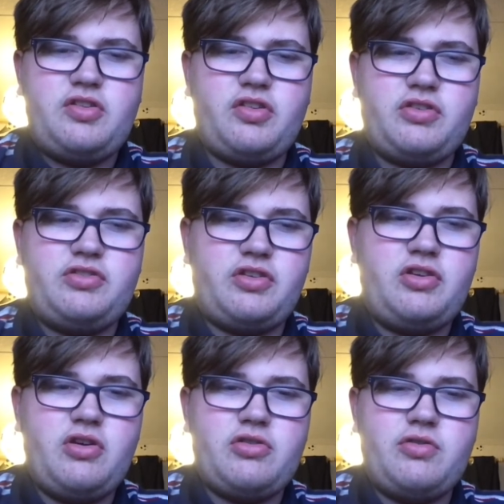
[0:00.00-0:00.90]

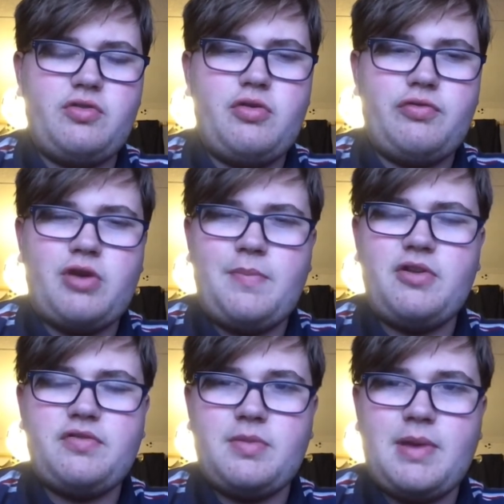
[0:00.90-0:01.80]
secured all, all three
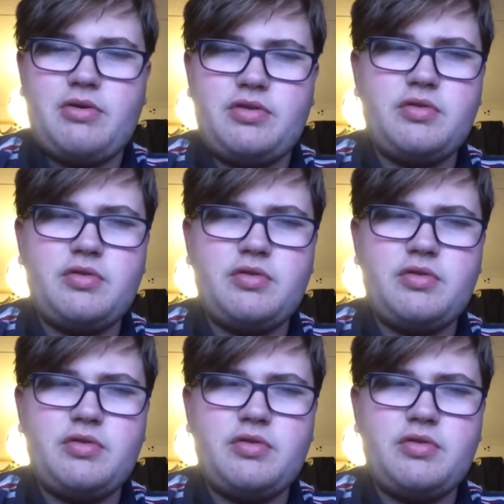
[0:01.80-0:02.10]
points for the Mariners.